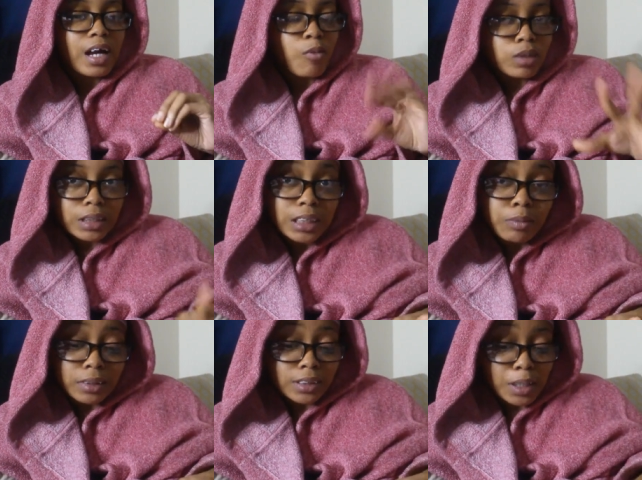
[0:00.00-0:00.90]
I wasn't
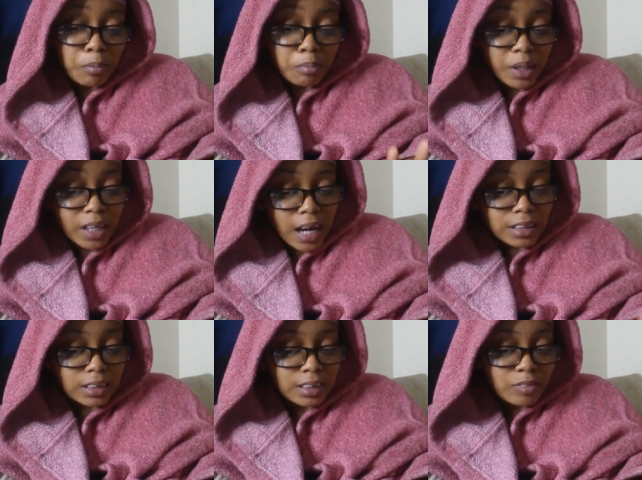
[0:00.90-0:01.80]
expecting it, but
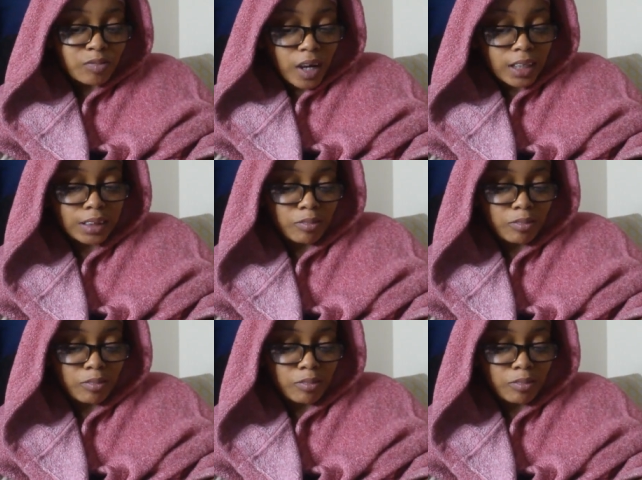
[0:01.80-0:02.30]
I did find